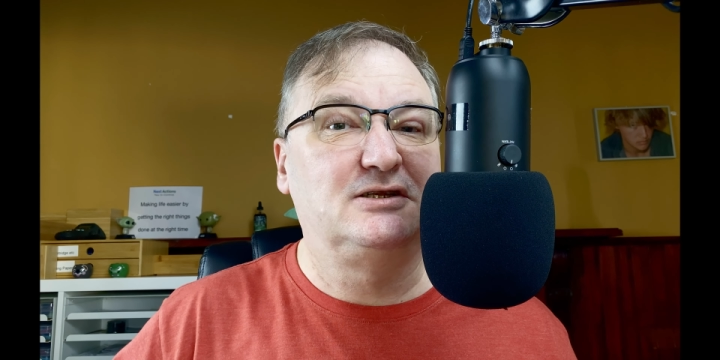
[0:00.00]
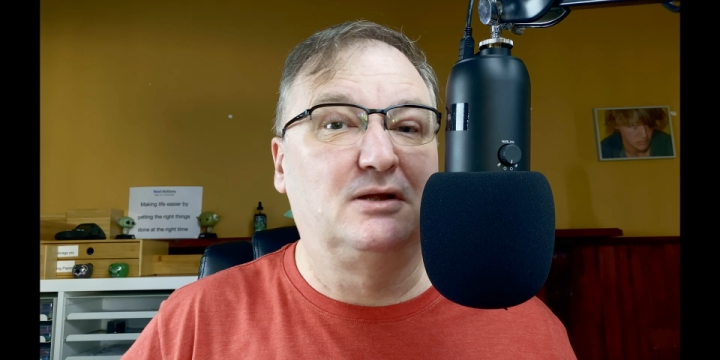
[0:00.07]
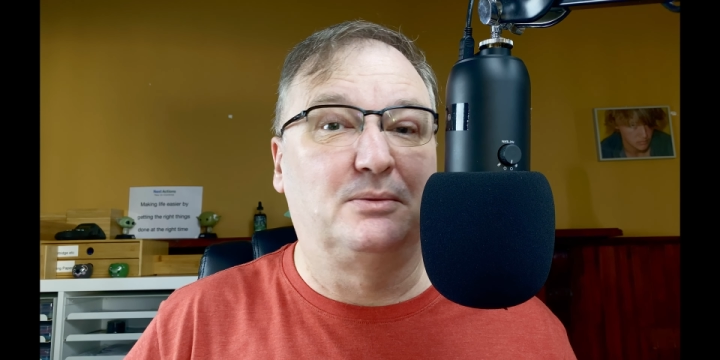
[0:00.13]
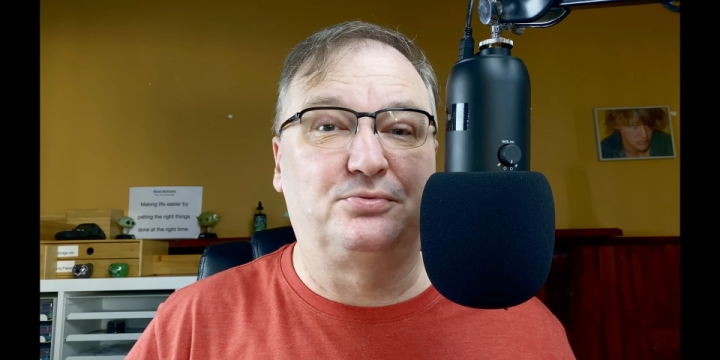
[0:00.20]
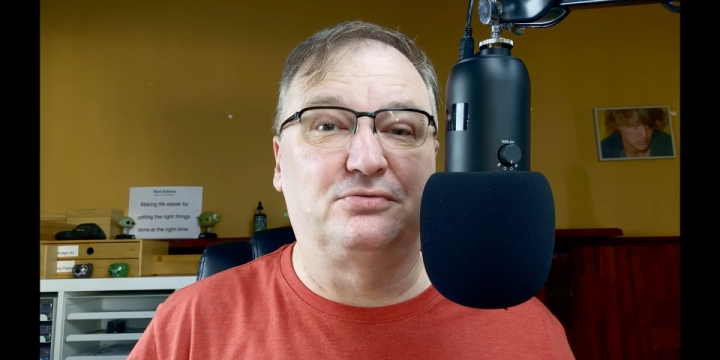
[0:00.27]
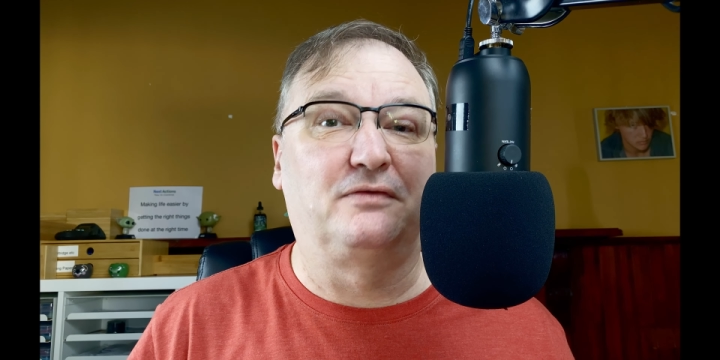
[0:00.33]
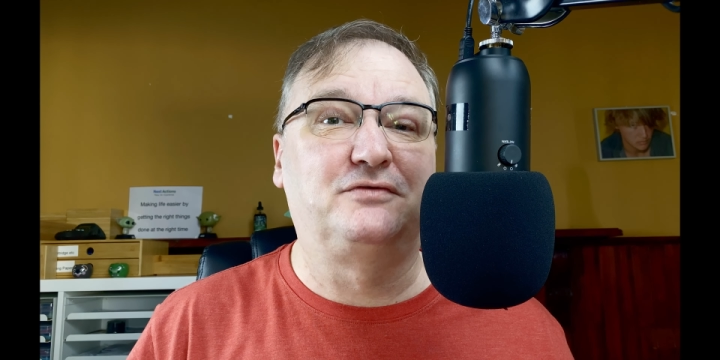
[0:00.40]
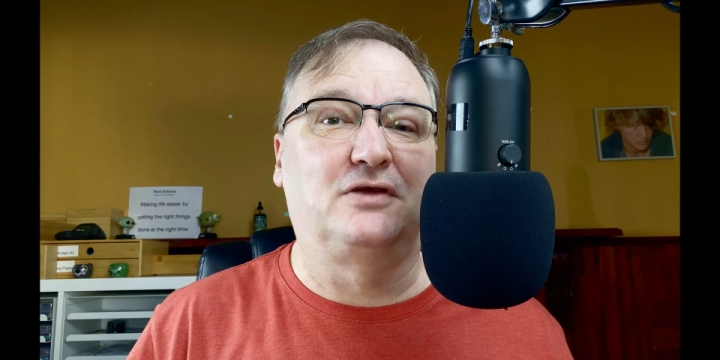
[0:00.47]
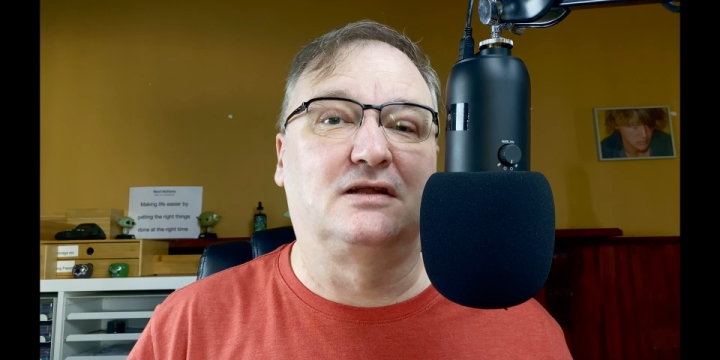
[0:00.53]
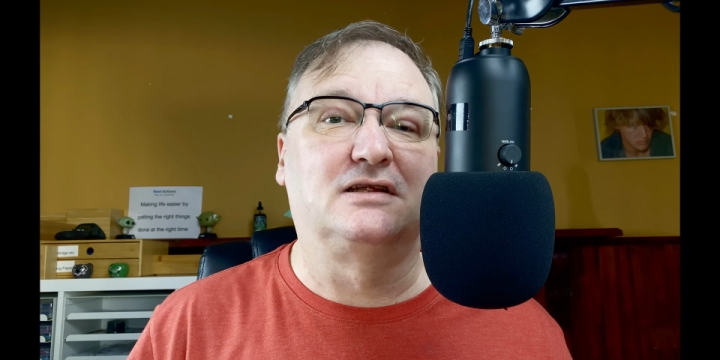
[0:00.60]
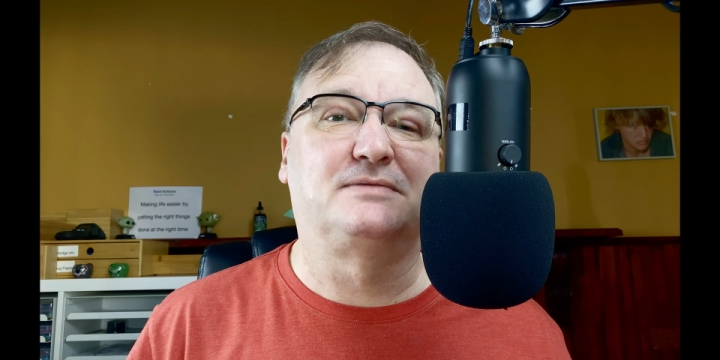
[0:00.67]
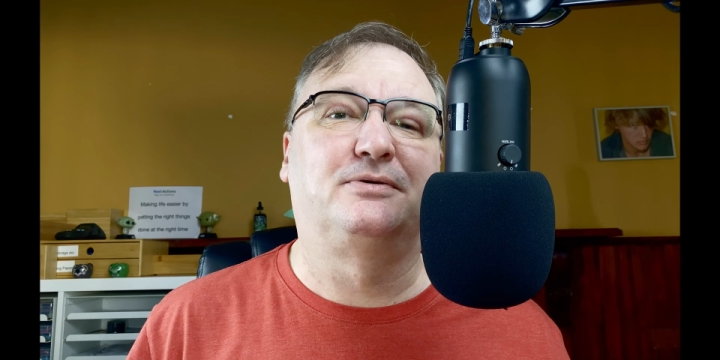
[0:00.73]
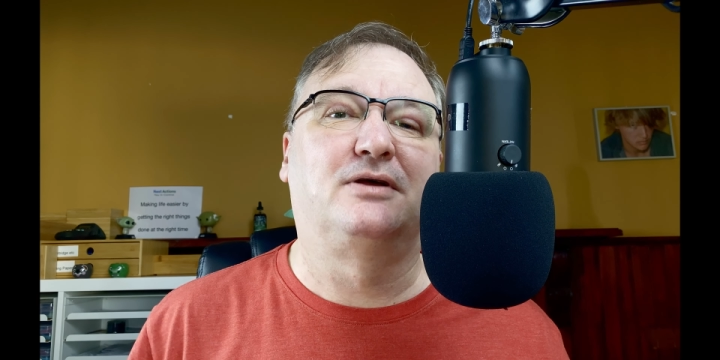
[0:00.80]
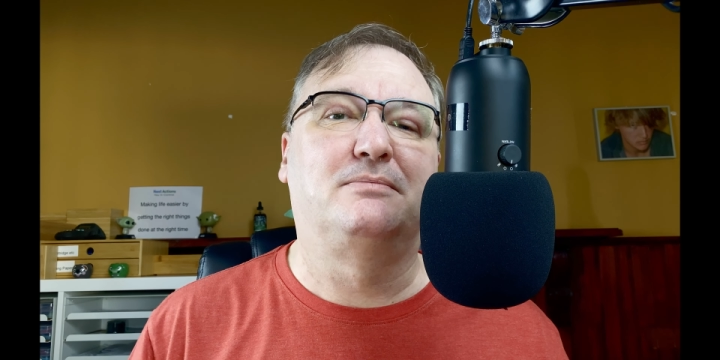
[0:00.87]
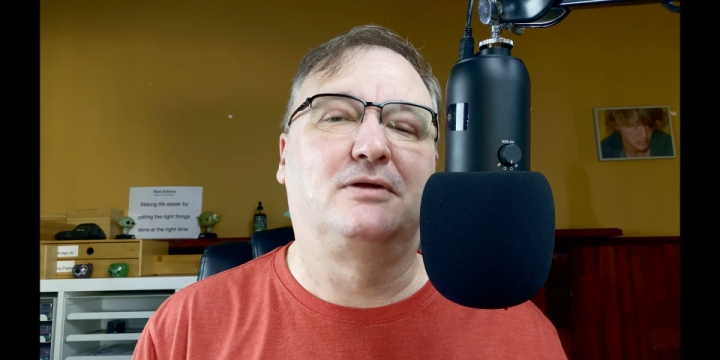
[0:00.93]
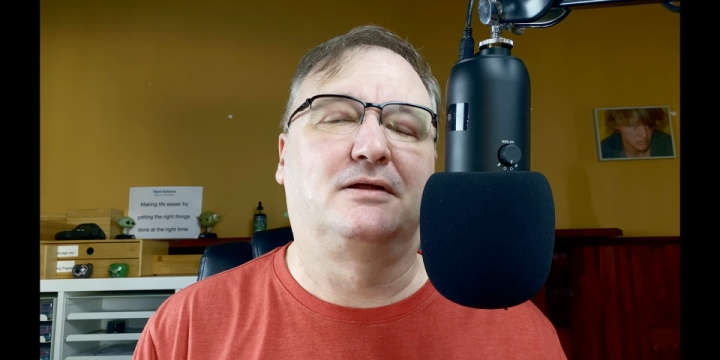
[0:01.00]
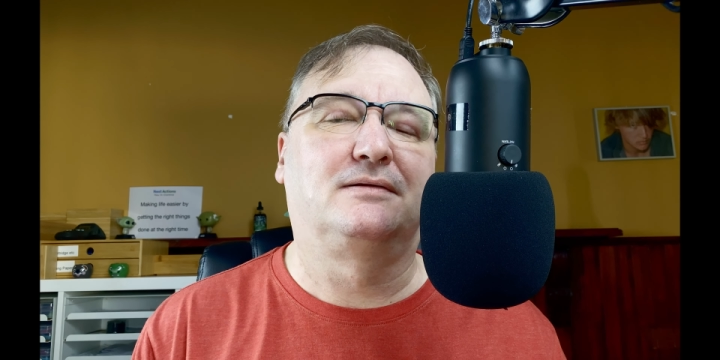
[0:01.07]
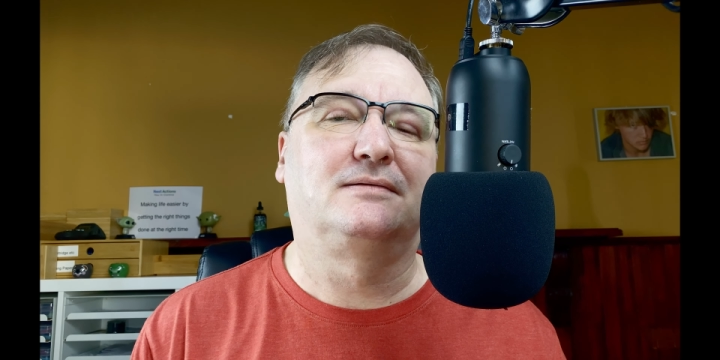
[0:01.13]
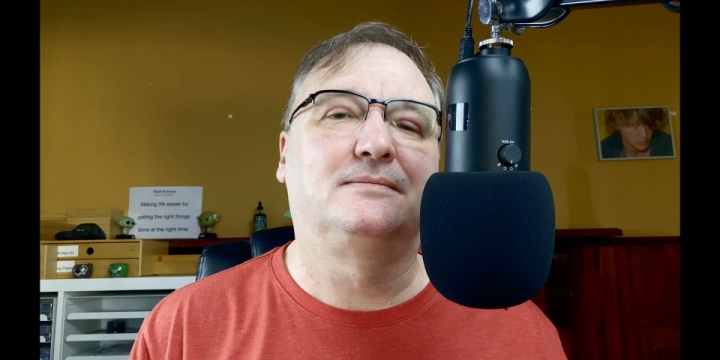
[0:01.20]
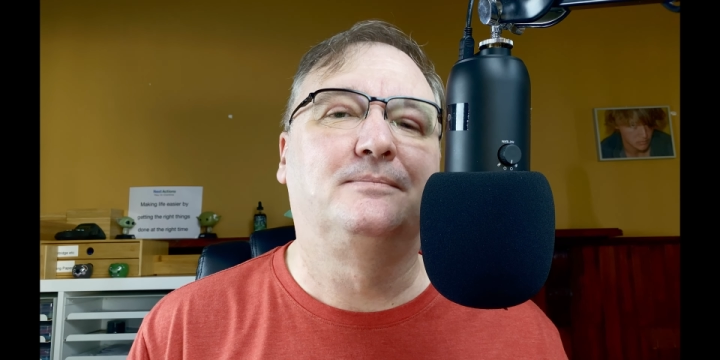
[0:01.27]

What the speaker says: number of dollars per month.